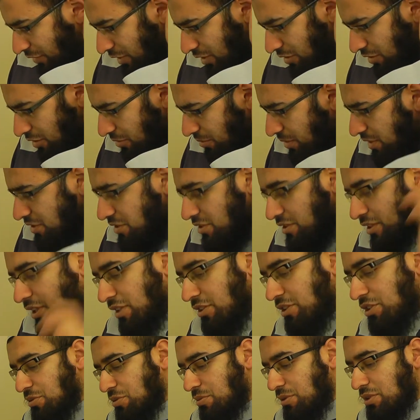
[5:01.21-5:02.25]
The reasons that
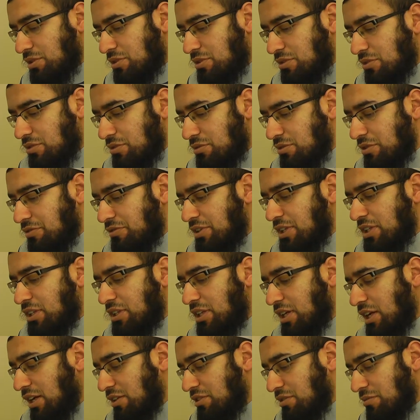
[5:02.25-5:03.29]
was revealed,
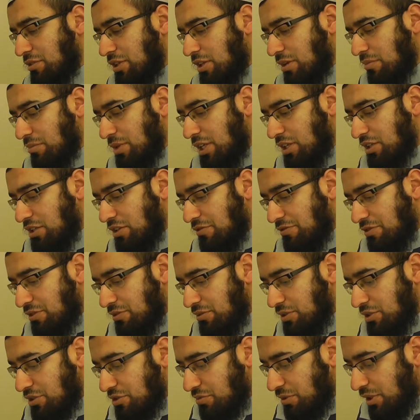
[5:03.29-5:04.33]
there are many different
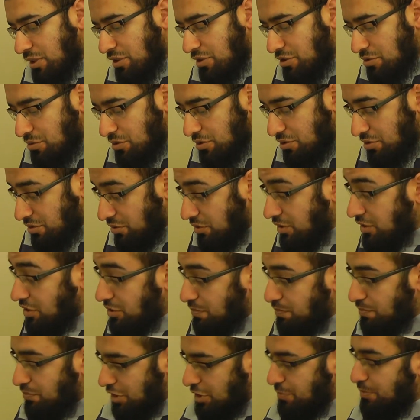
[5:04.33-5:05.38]
reasons why this
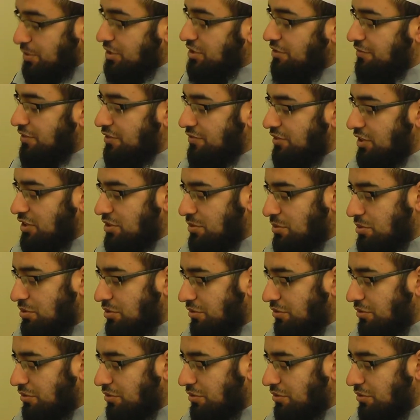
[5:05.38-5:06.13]
specific verse was